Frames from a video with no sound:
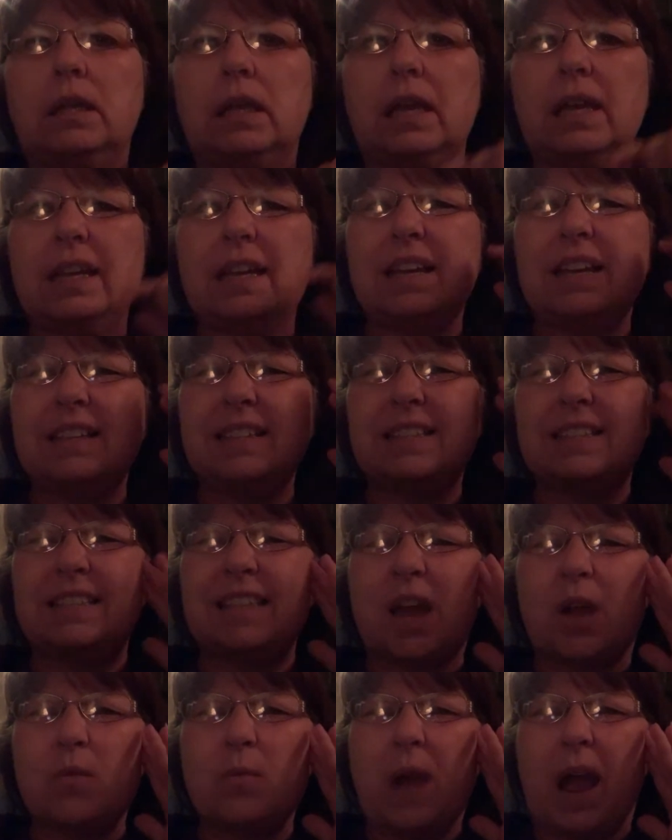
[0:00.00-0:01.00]
he is
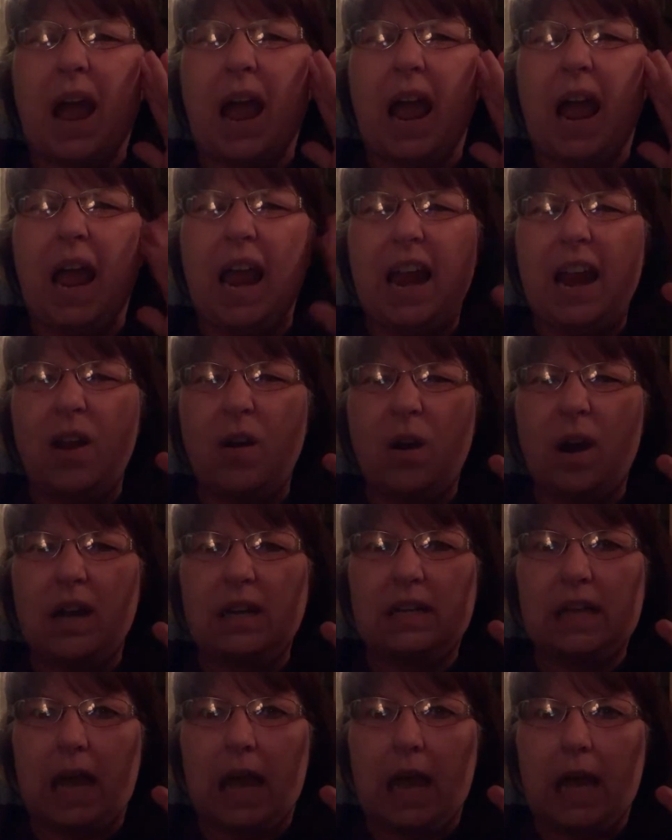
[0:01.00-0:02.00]
so
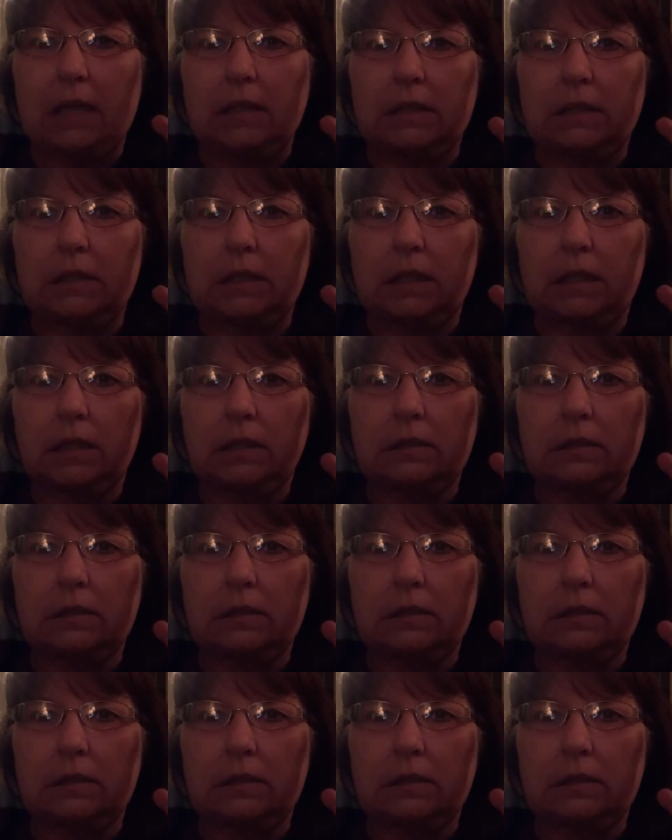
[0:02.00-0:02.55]
arrogant.